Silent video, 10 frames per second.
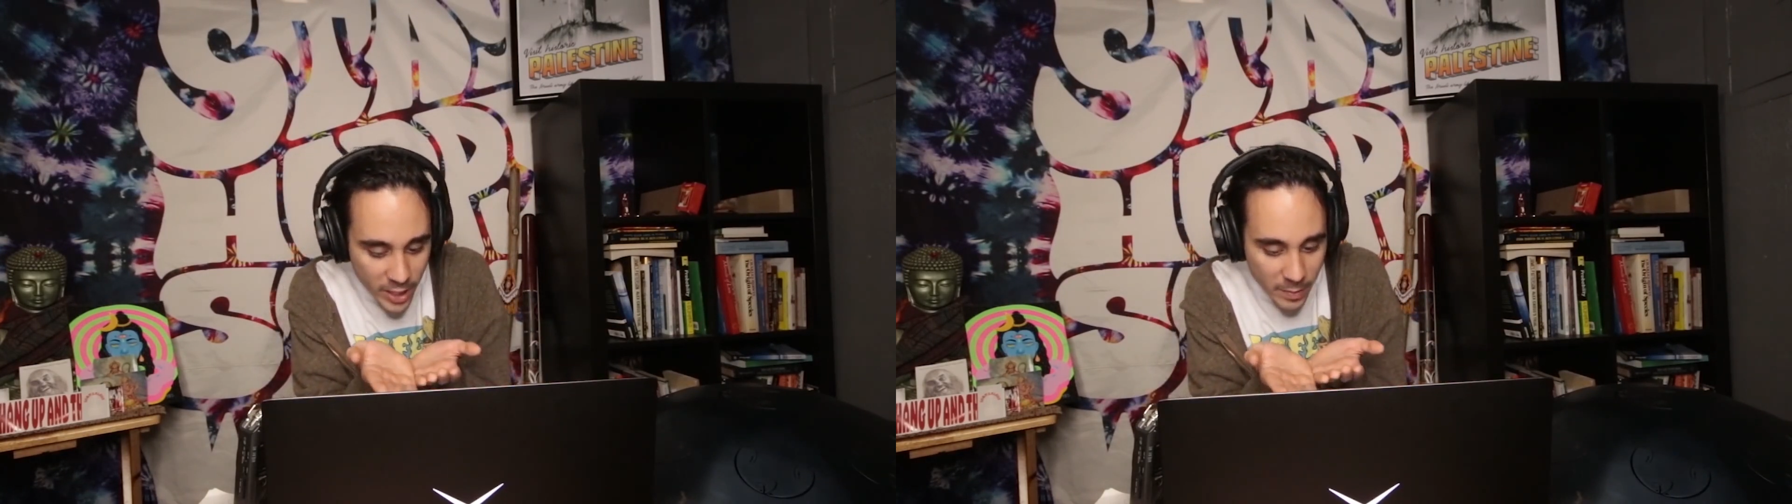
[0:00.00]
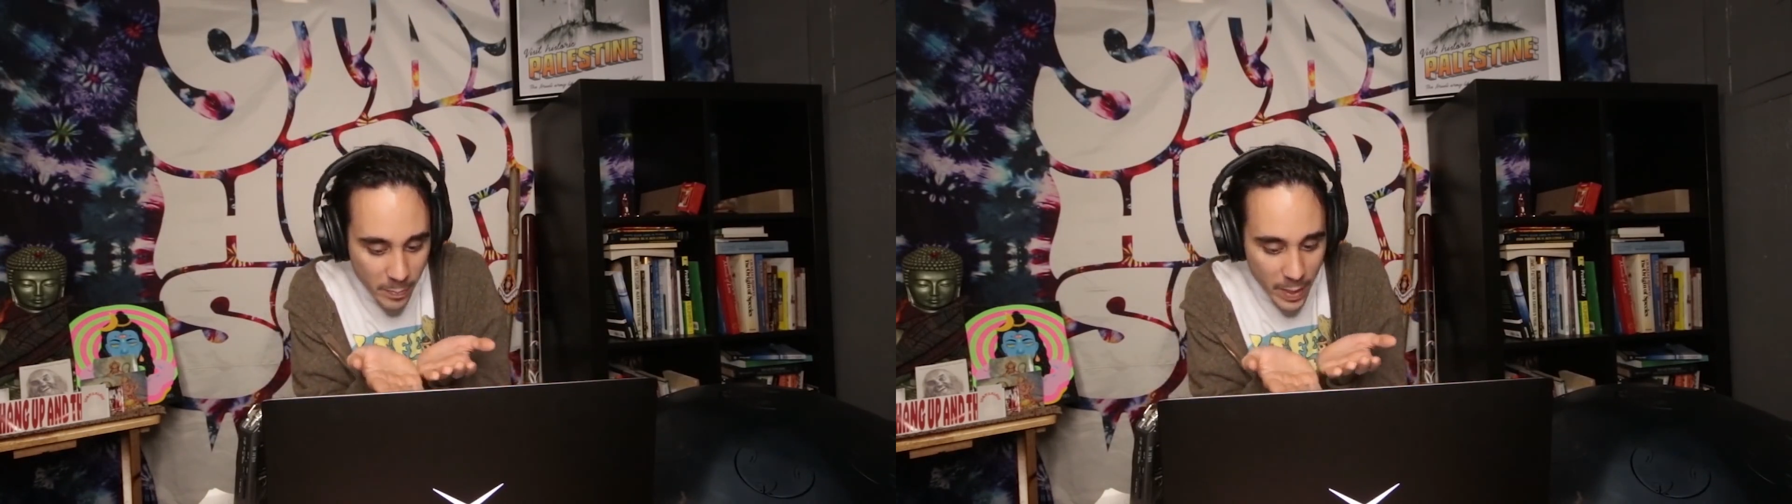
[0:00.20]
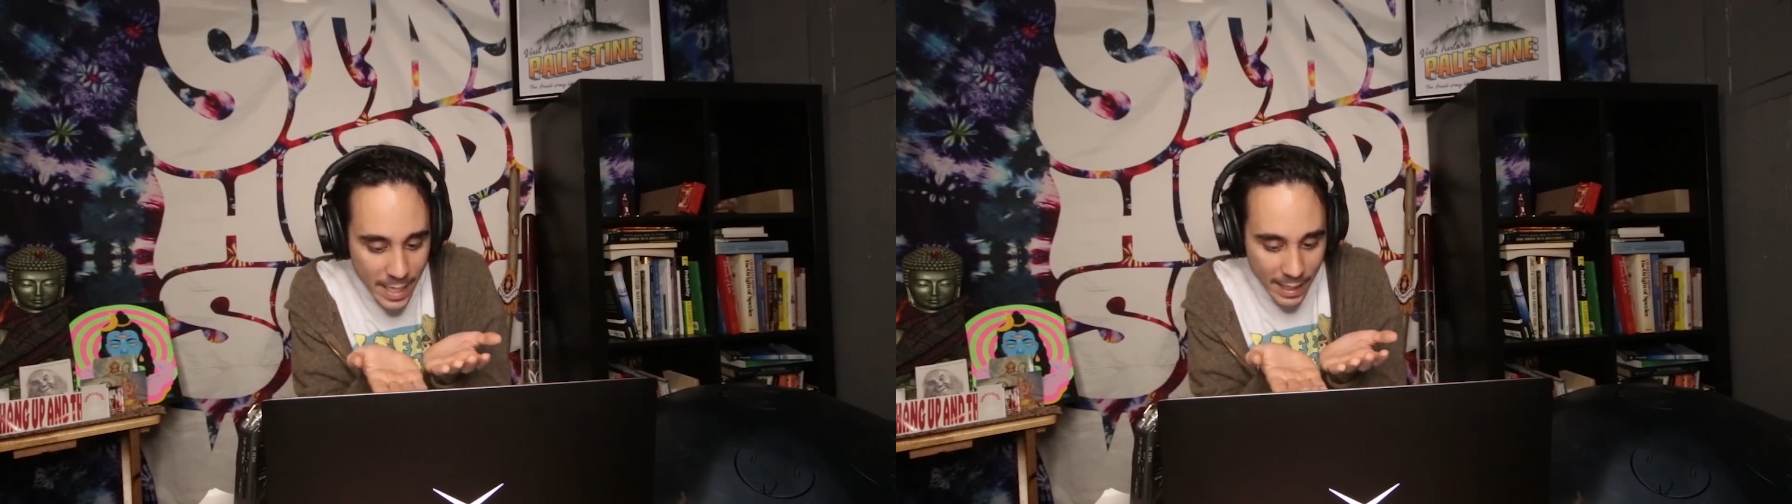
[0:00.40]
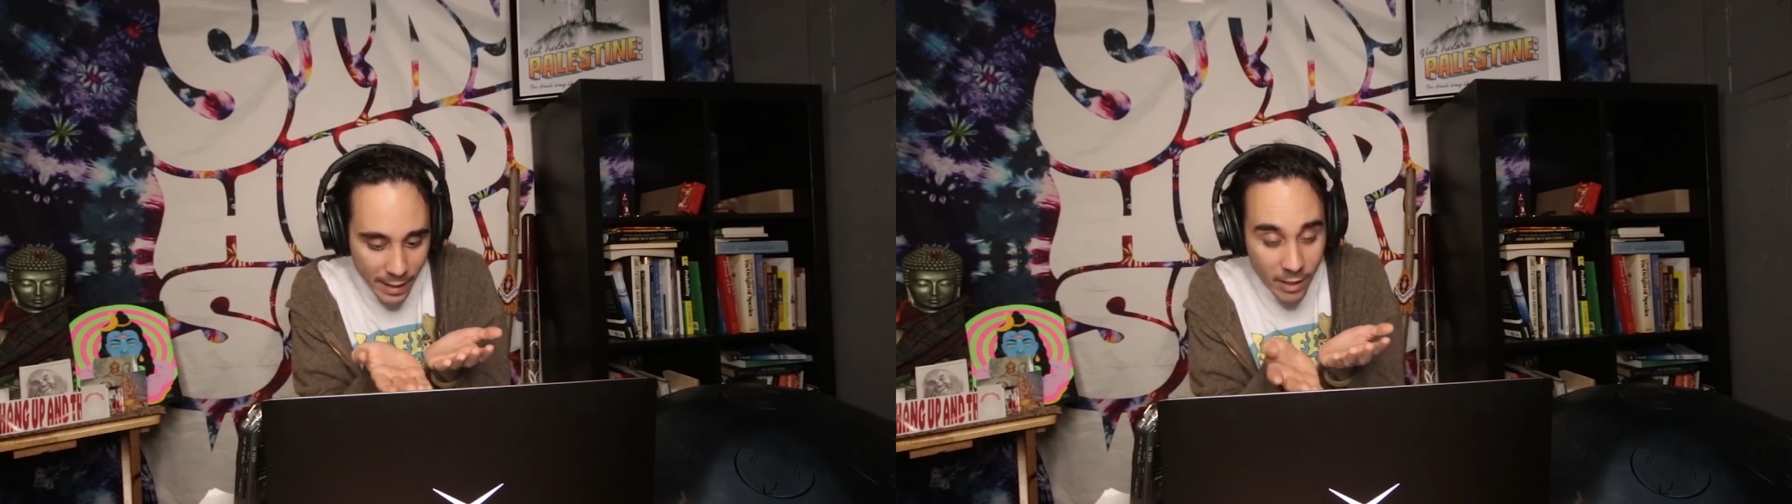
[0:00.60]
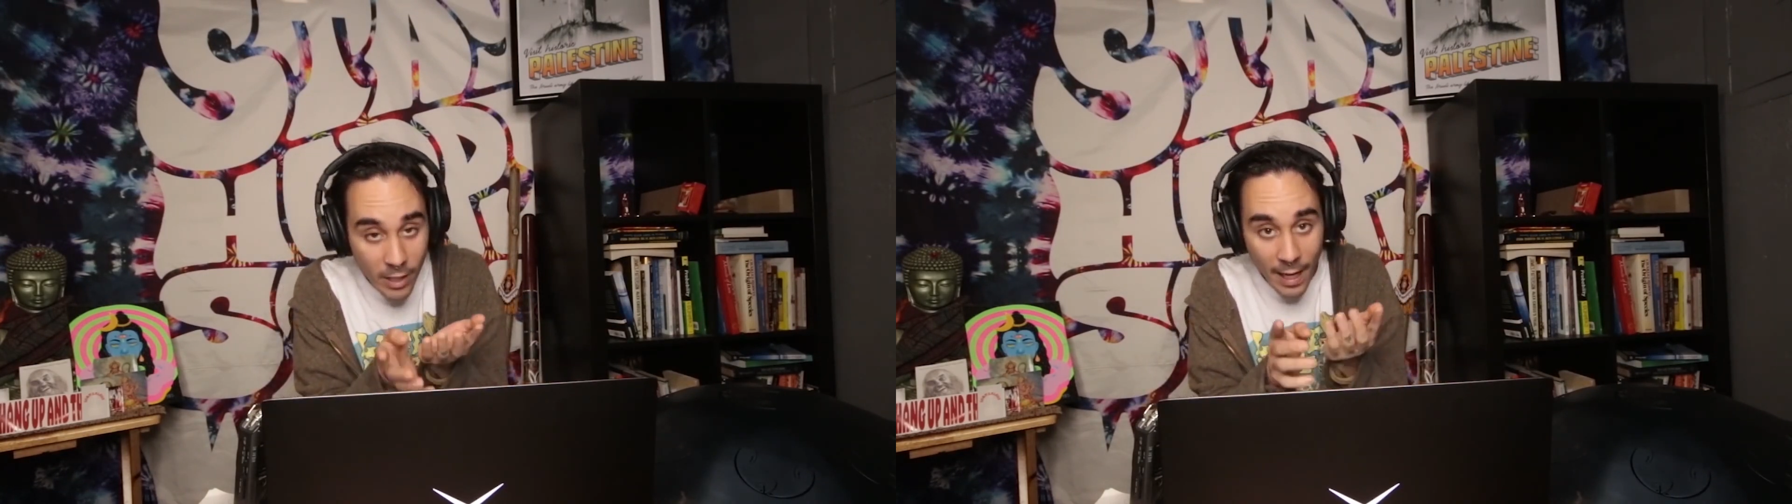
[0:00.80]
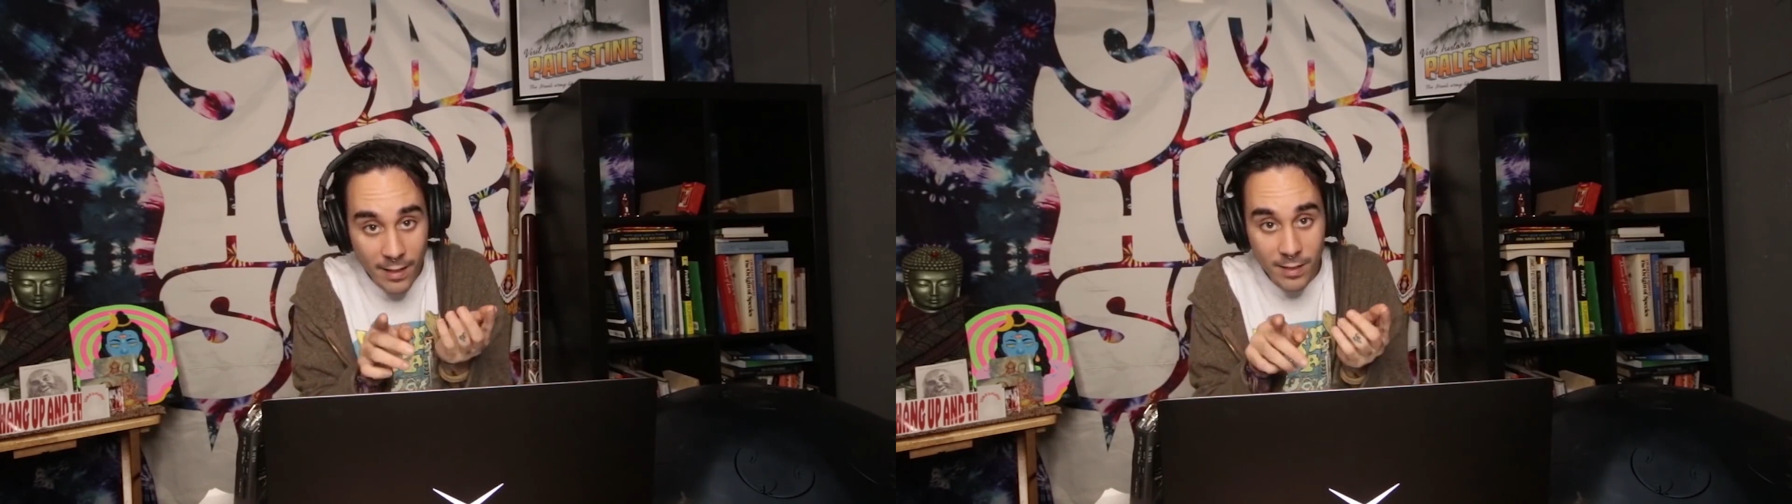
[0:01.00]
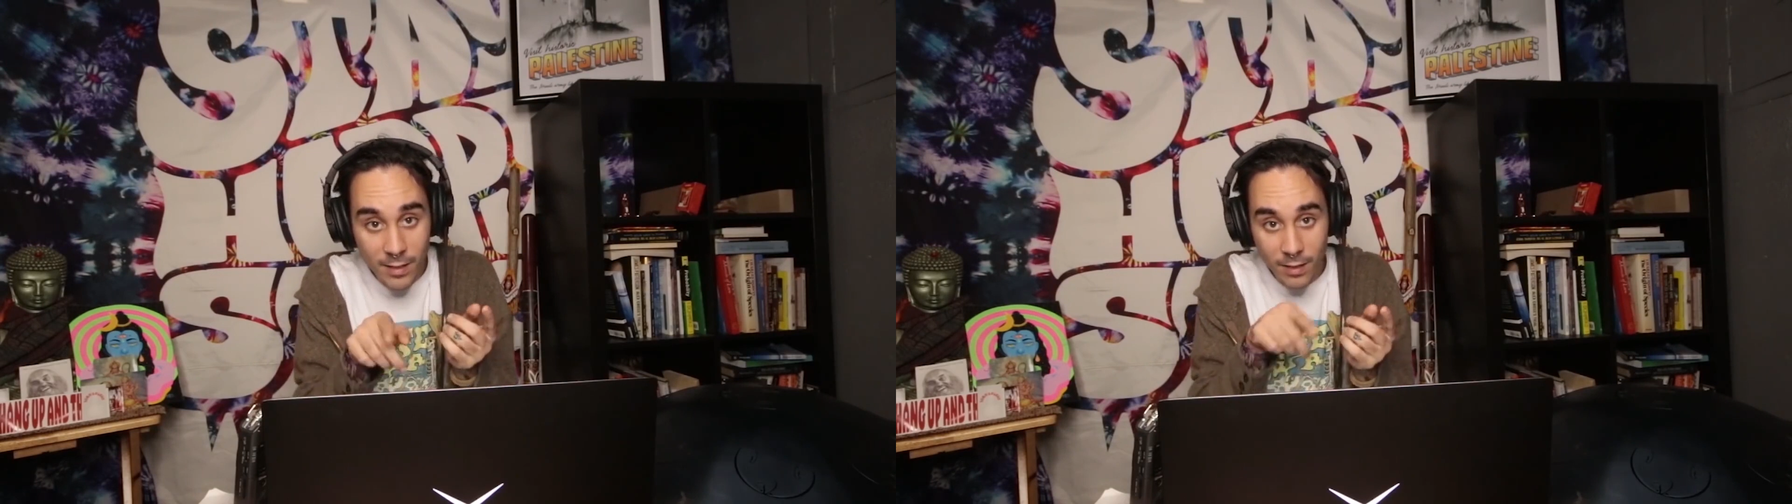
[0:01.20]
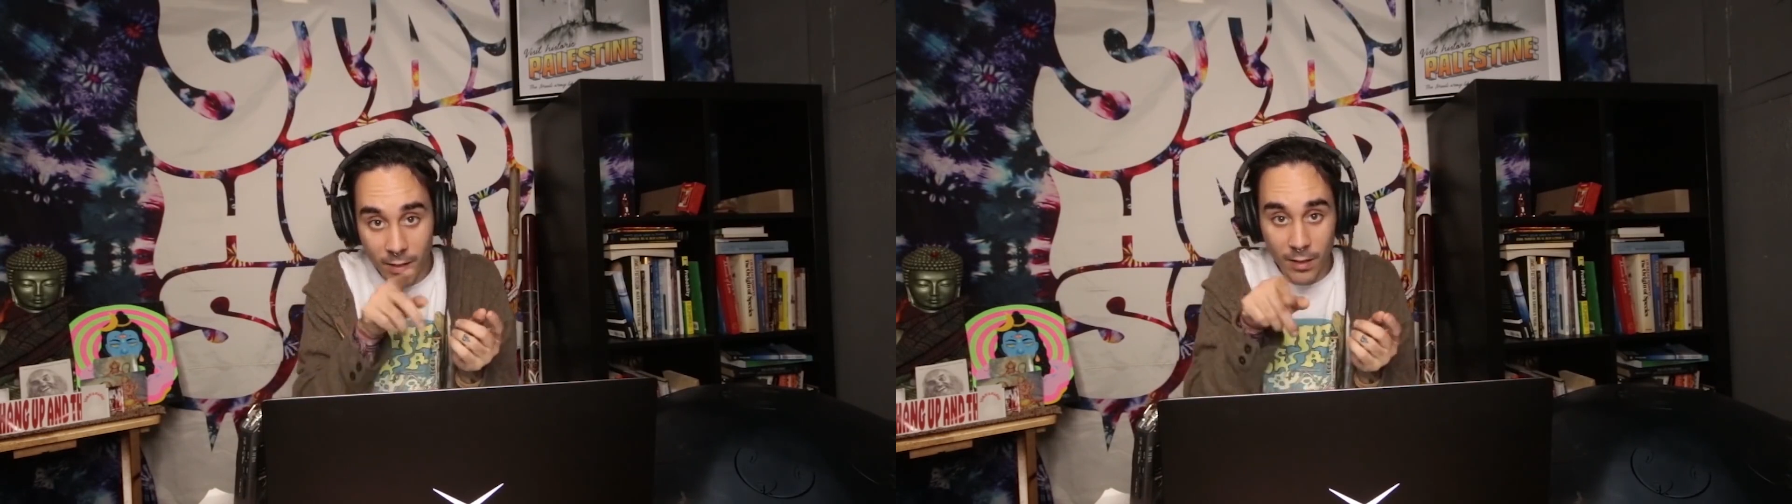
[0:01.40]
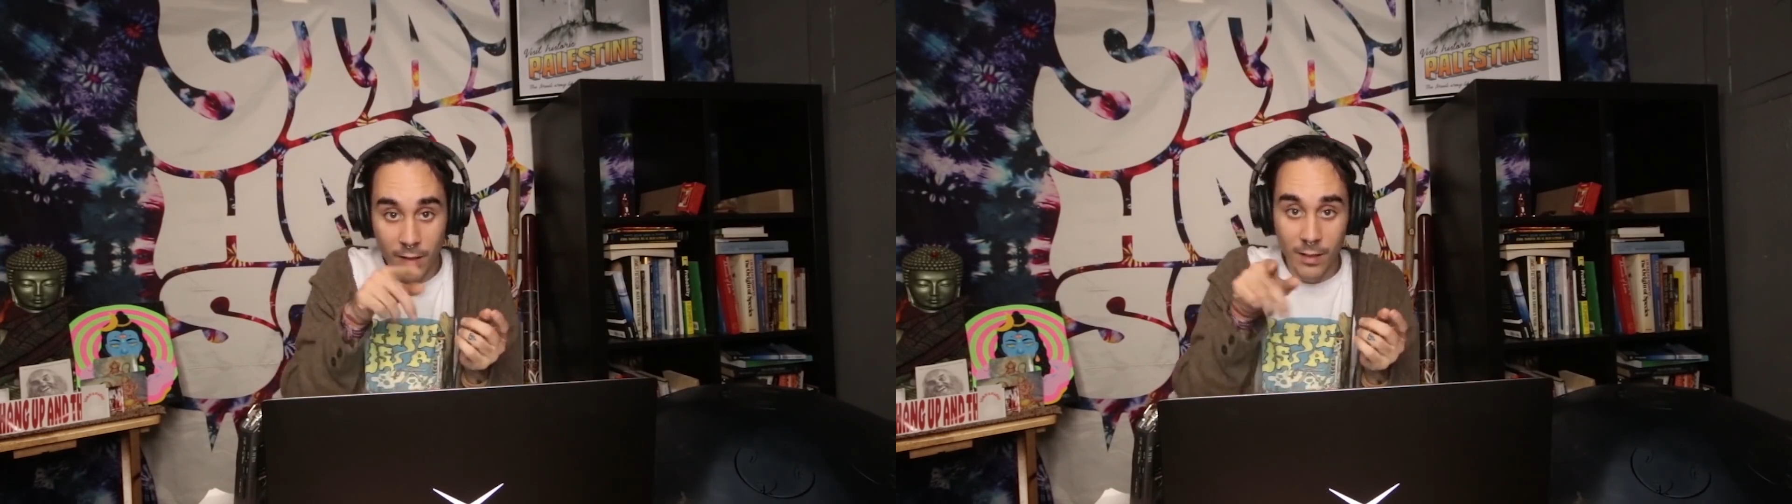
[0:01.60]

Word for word: spinning as